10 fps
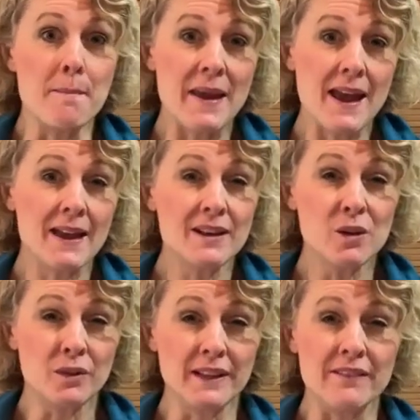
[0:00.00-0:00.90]
man
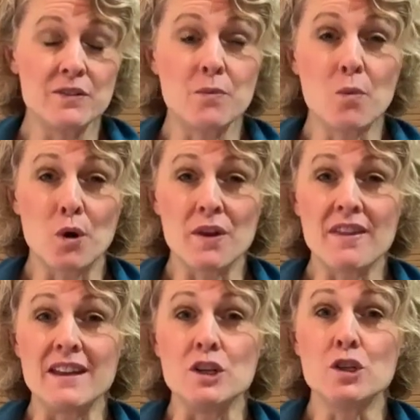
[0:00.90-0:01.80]
who lived more
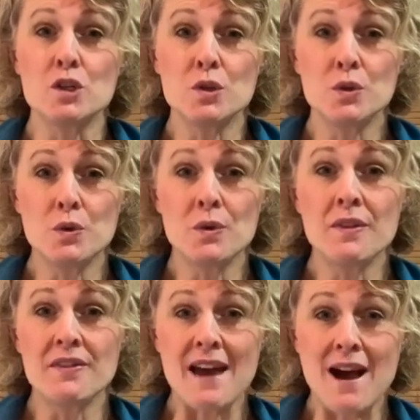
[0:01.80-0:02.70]
than
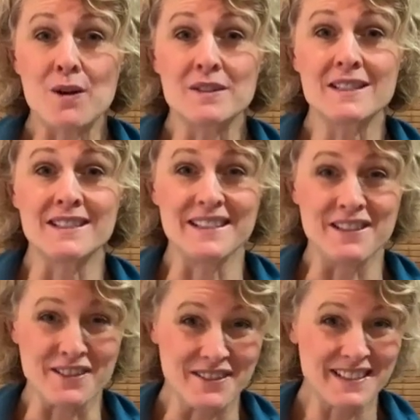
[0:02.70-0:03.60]
2,000
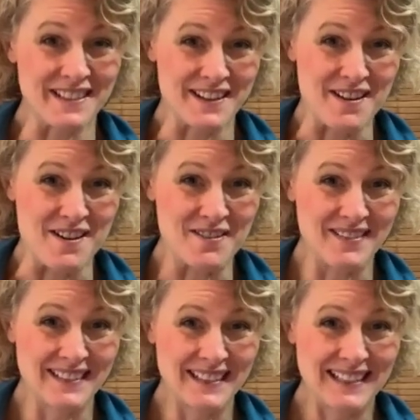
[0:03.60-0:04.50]
years ago.